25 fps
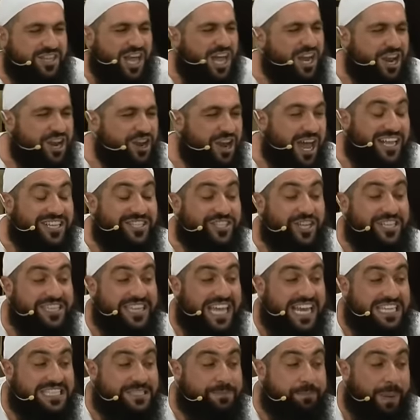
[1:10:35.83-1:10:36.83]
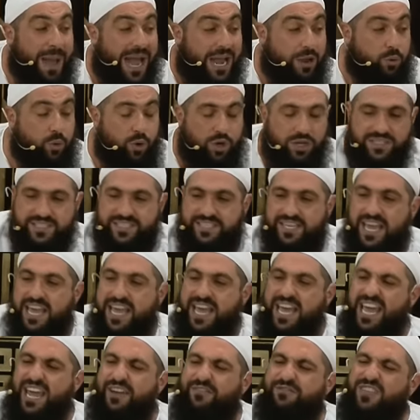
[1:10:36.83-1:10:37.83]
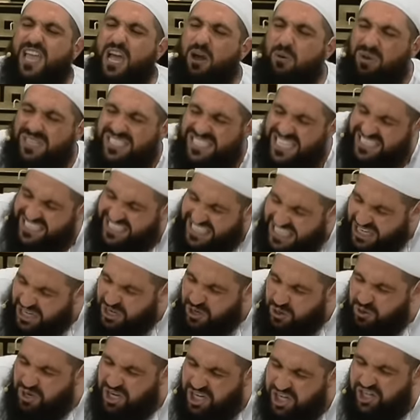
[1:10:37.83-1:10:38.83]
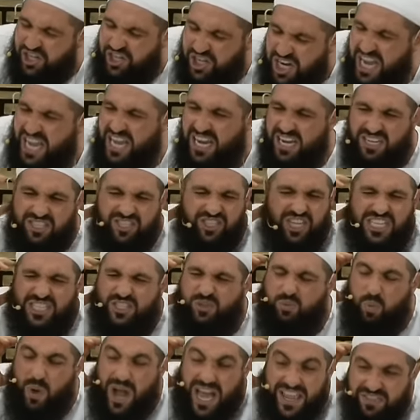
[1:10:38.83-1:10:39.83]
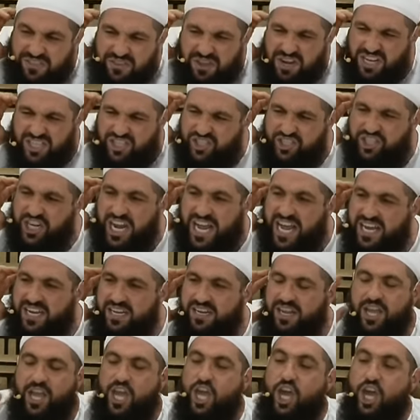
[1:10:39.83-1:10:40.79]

no, no, it's not that it's backwards. If there was a single rijal, just one rijal,